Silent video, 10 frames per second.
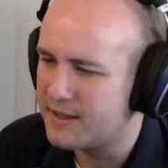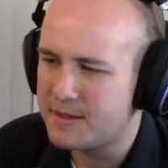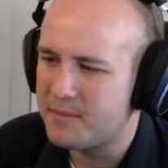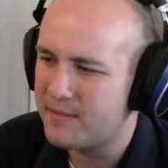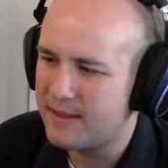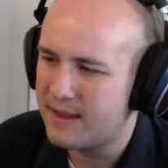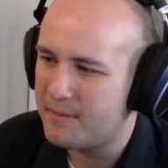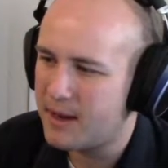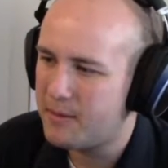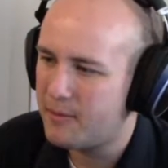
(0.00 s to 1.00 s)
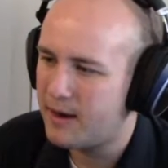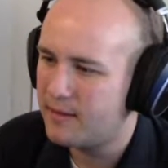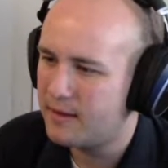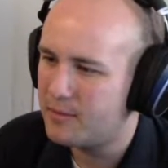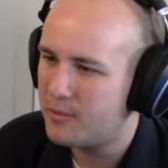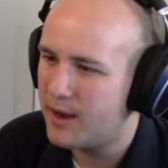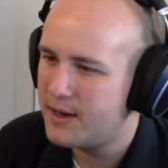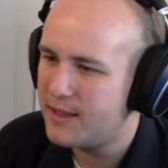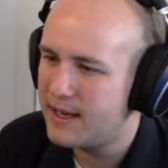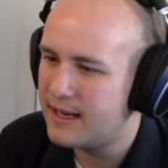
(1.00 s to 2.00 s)
that pipe rattling? But why
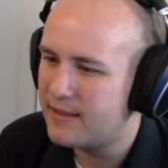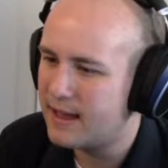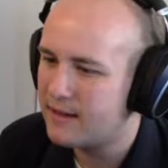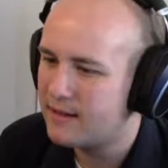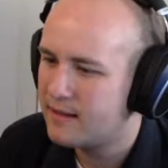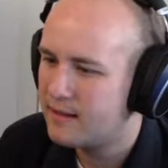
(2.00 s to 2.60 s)
do they need that?